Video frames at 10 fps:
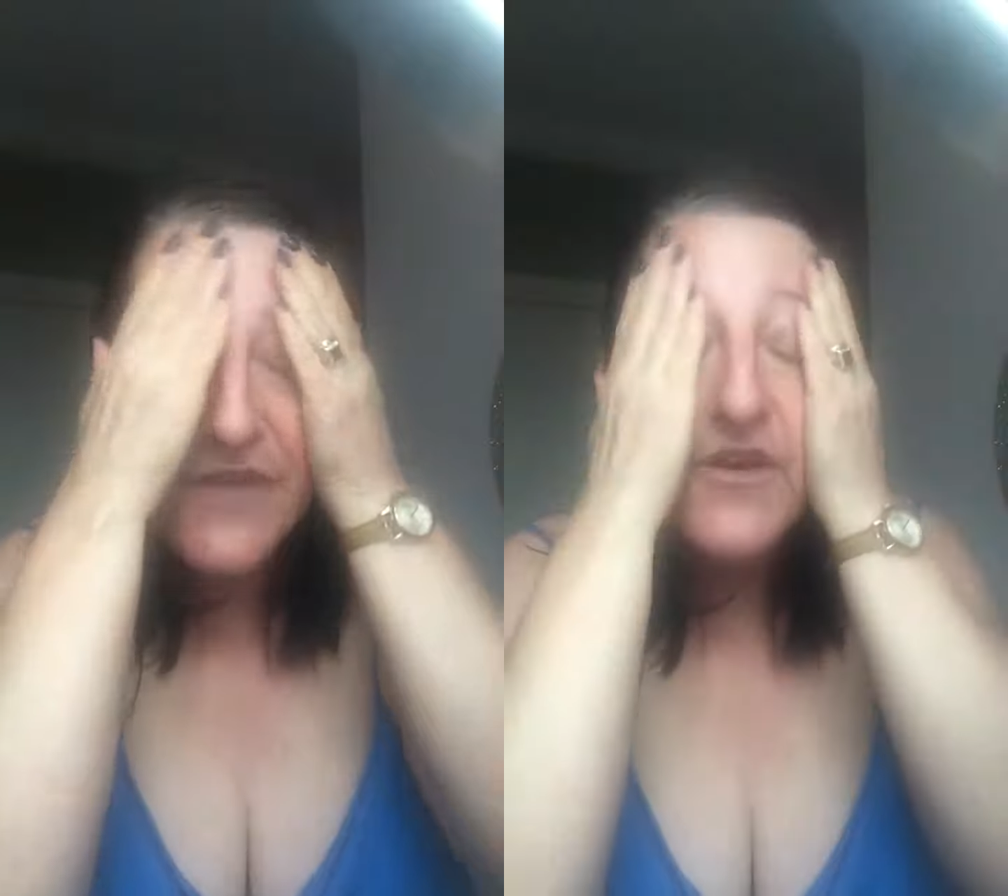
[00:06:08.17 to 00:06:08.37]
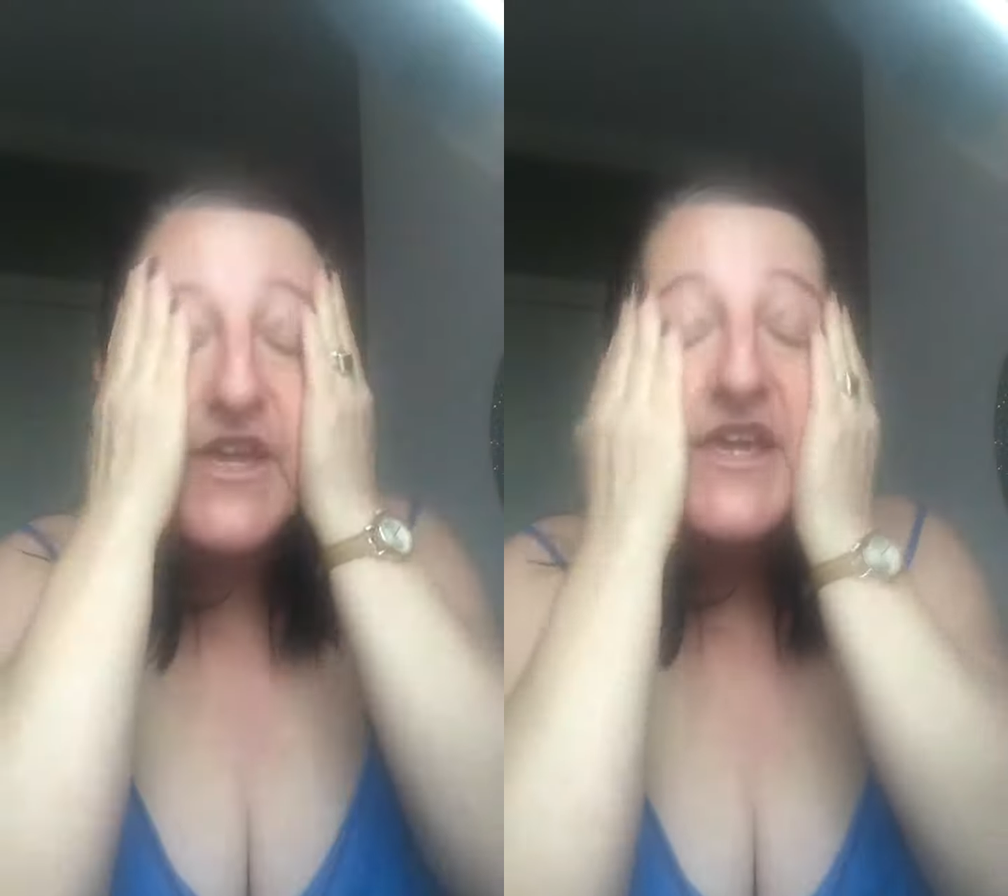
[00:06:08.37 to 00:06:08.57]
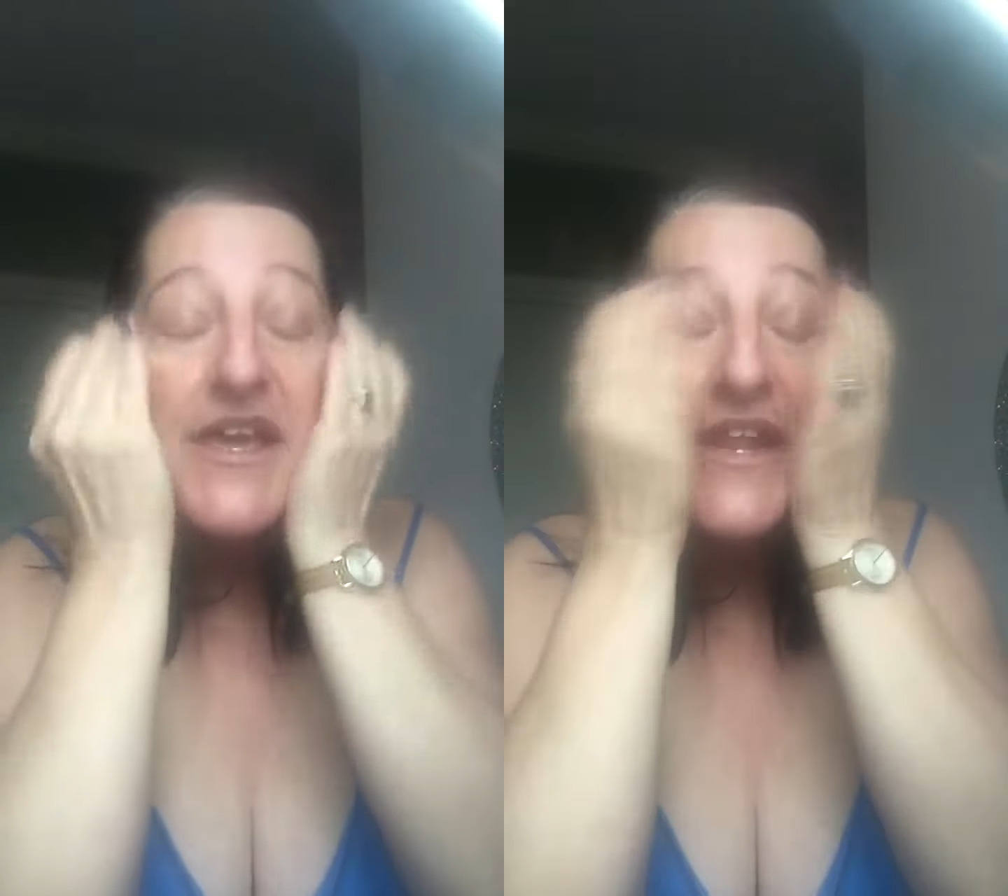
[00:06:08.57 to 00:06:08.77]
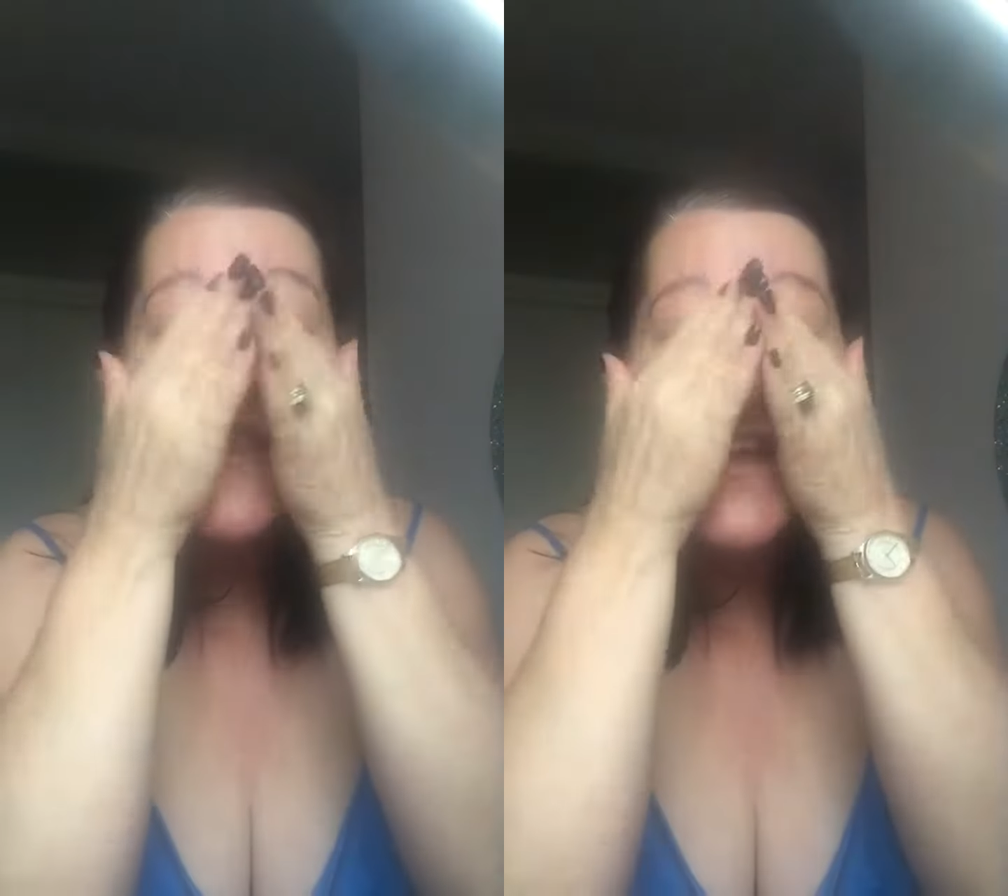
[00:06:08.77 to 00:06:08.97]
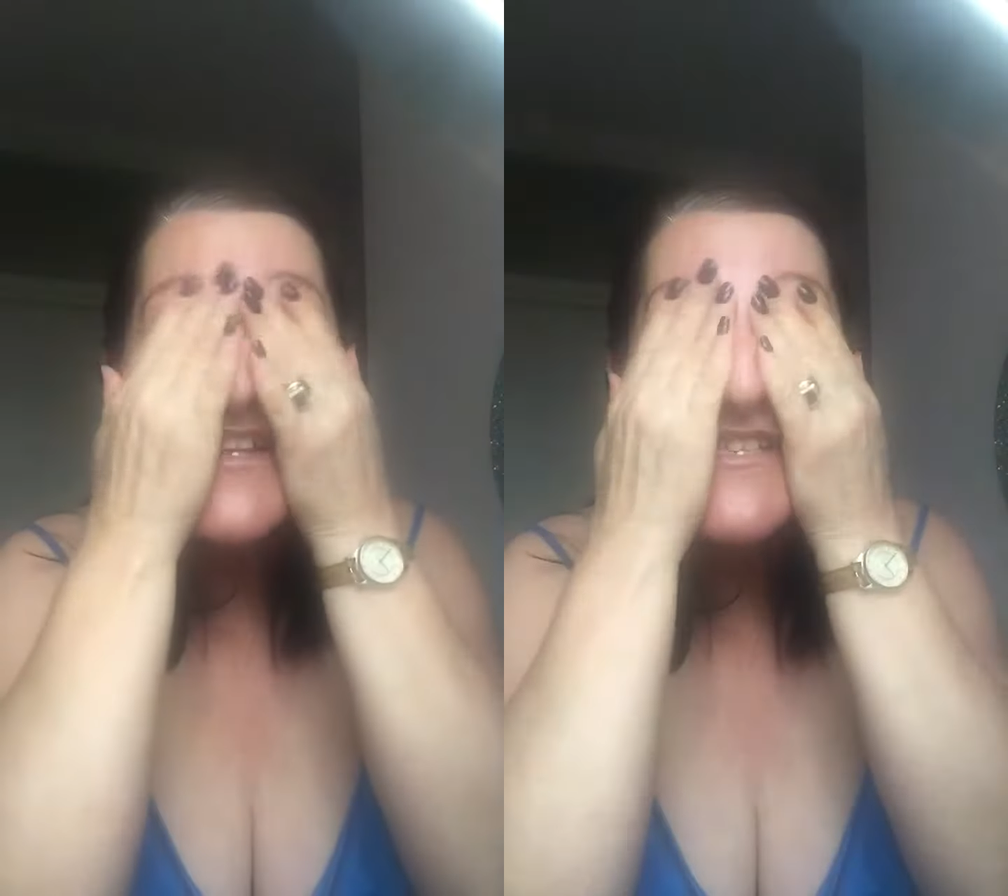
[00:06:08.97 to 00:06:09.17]
if I can get it,
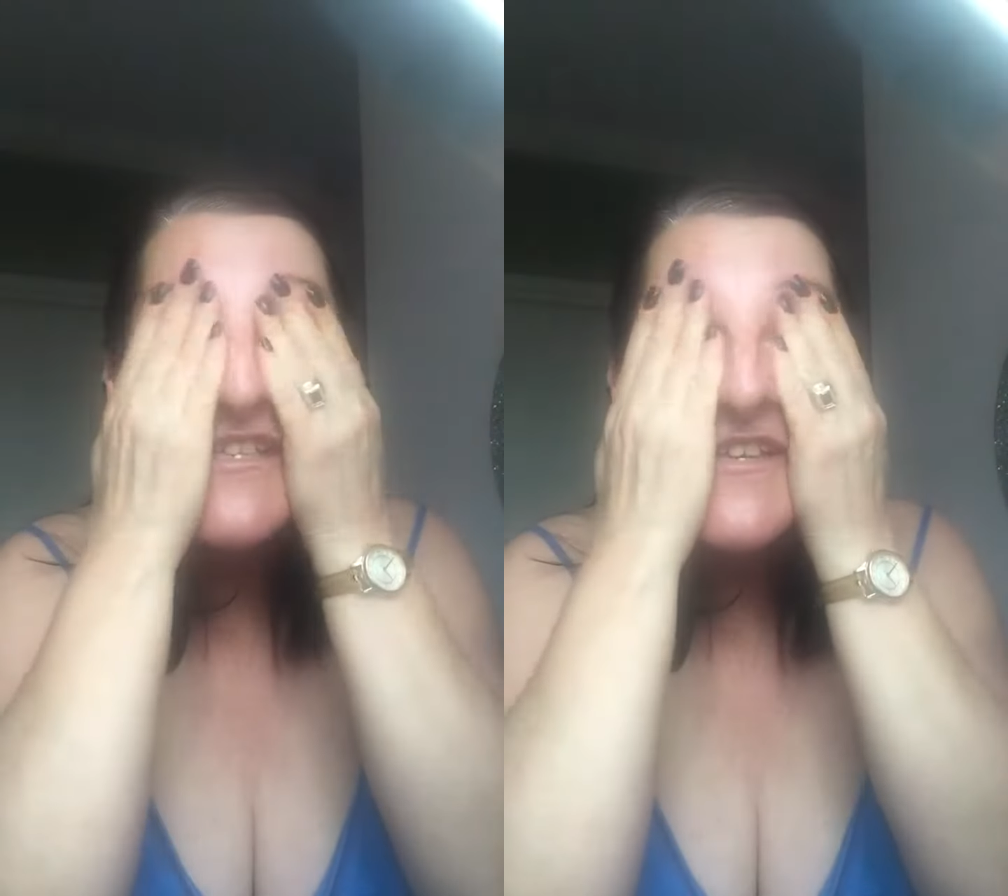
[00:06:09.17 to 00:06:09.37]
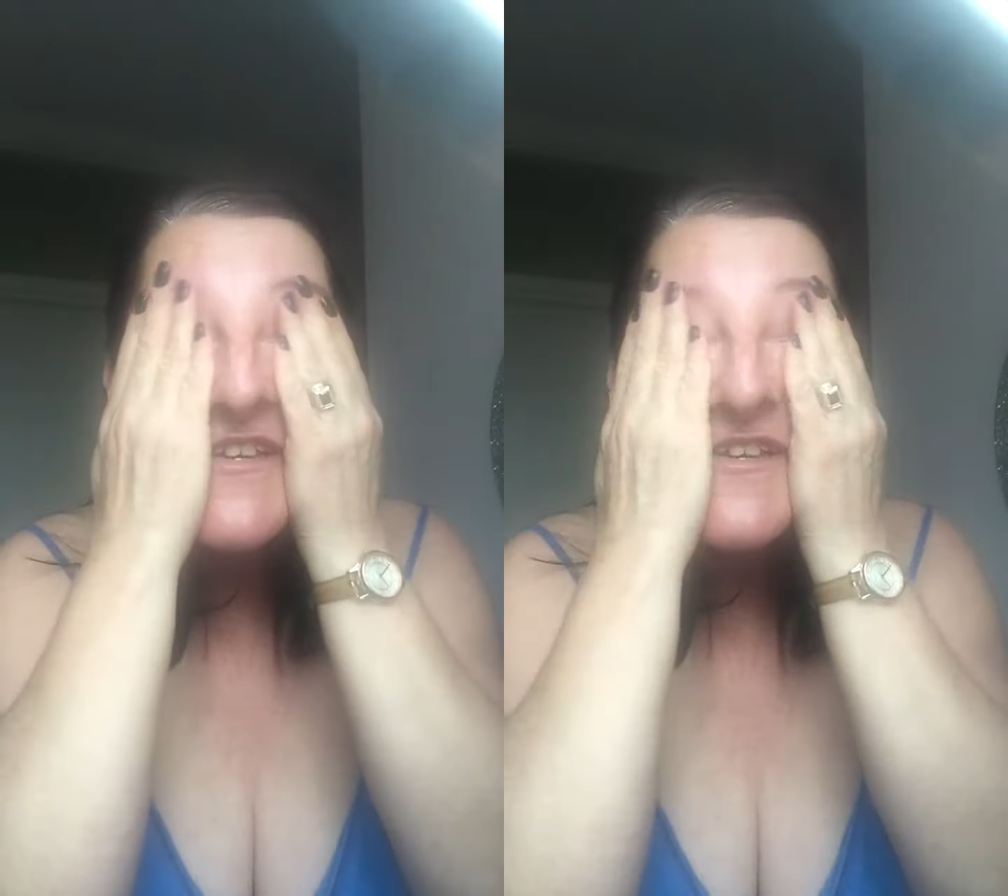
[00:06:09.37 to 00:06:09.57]
that is.